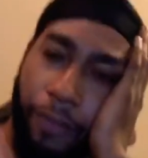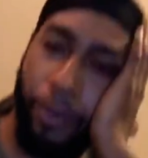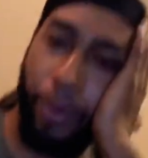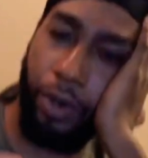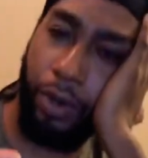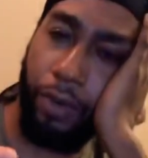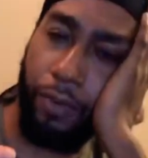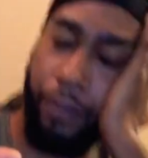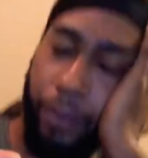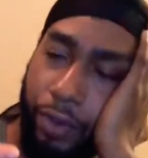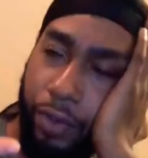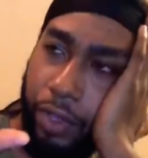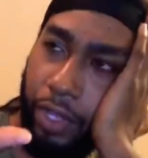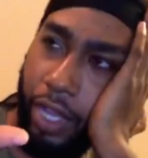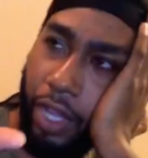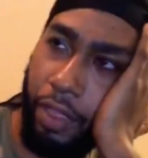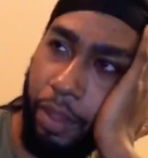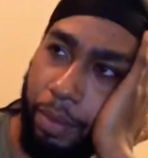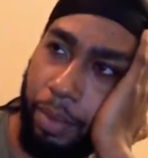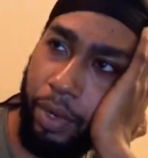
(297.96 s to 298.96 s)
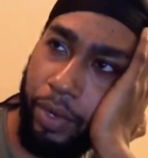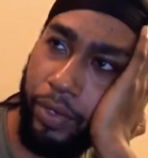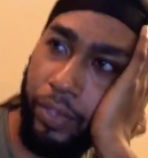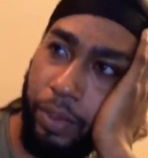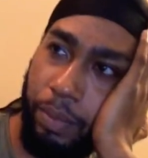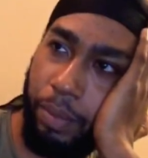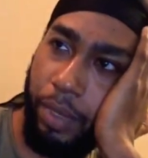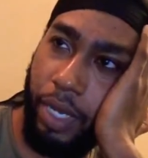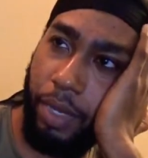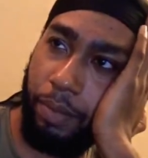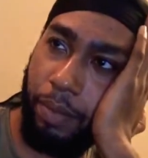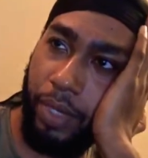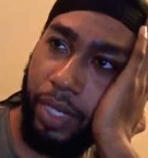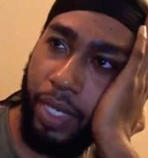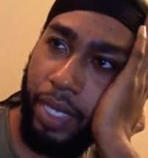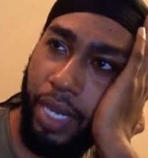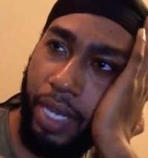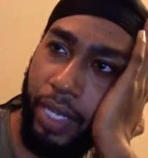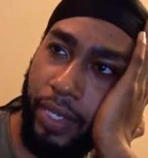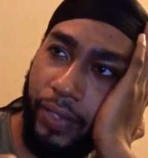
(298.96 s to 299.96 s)
for the other person, but
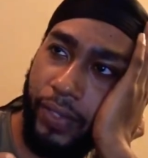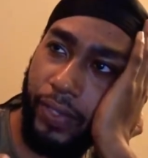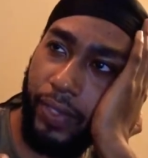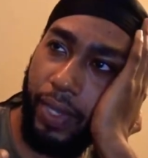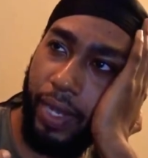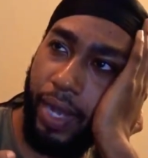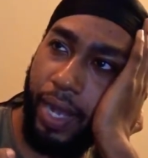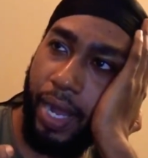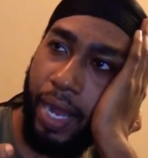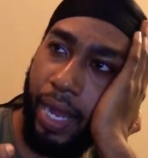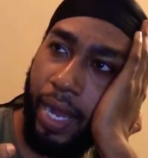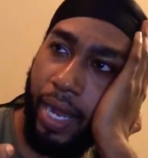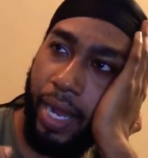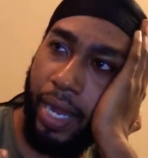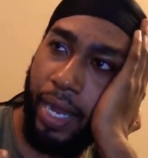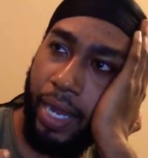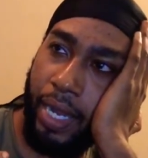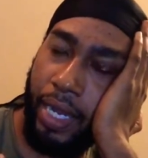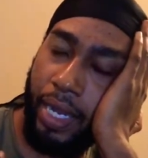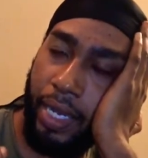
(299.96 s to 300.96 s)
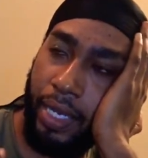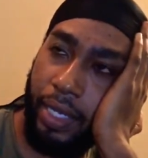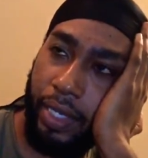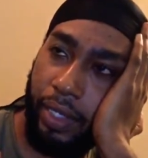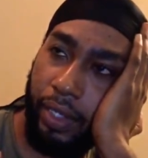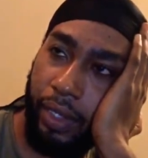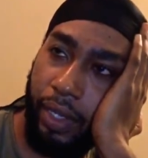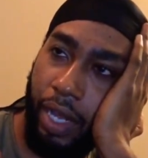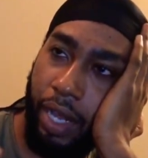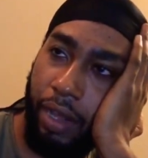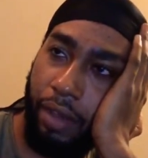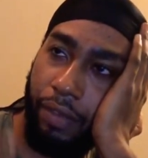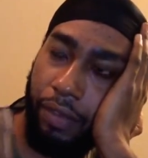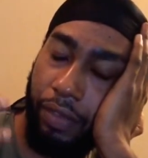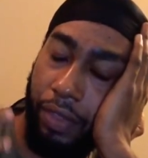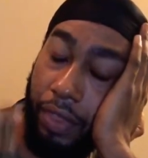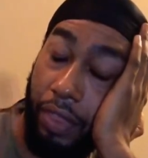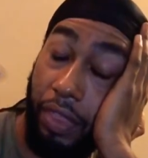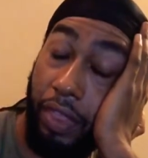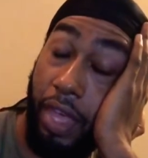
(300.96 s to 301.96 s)
because I
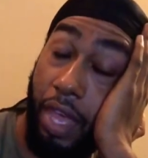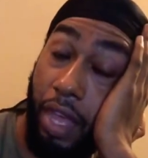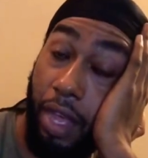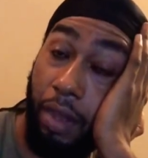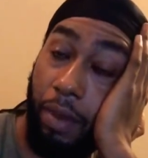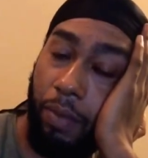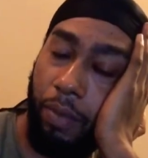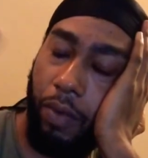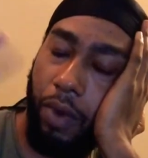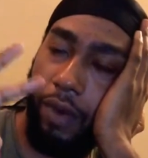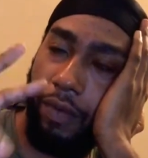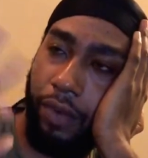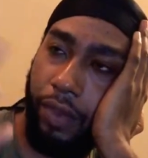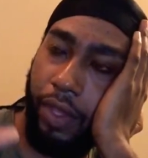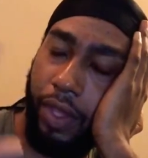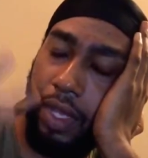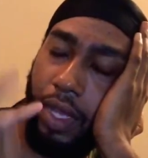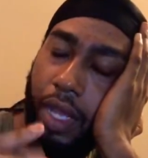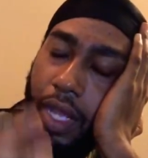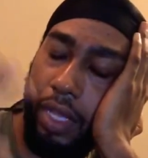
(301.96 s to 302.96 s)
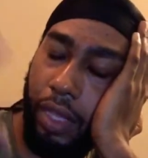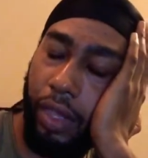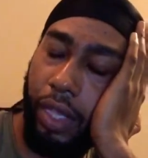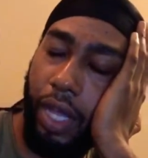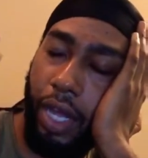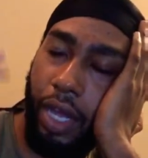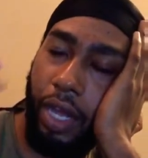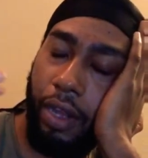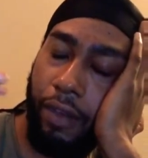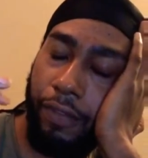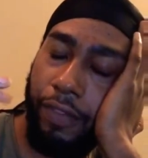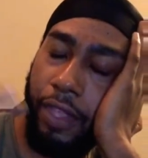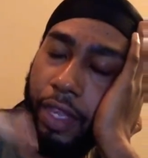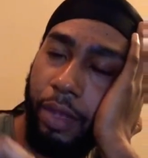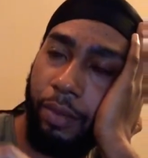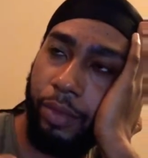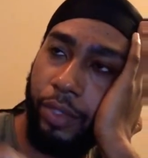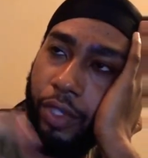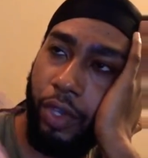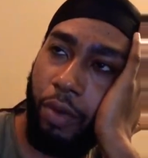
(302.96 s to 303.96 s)
love them
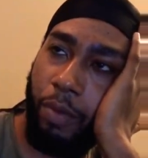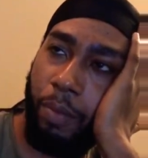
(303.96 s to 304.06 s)
so